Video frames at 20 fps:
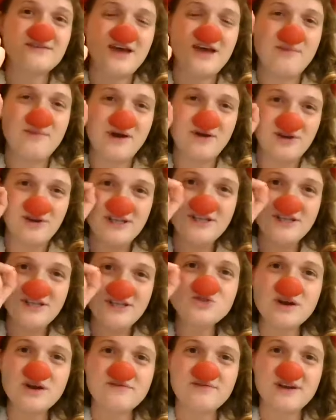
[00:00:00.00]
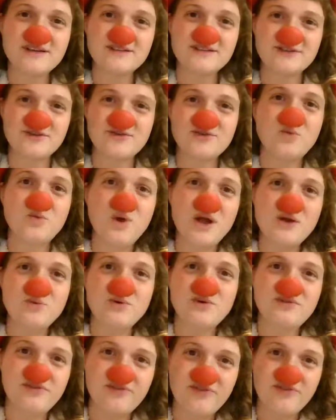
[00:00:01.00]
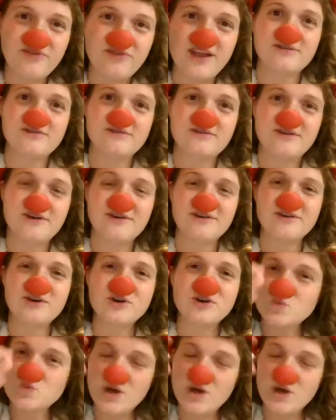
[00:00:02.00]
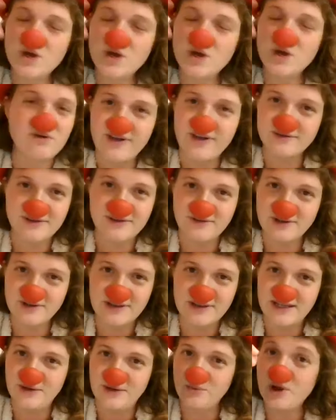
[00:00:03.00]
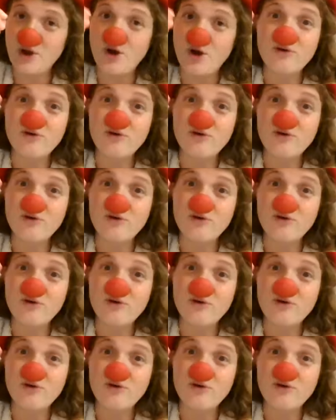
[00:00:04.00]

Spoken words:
about each one of us on the way we fail, because we all fail differently.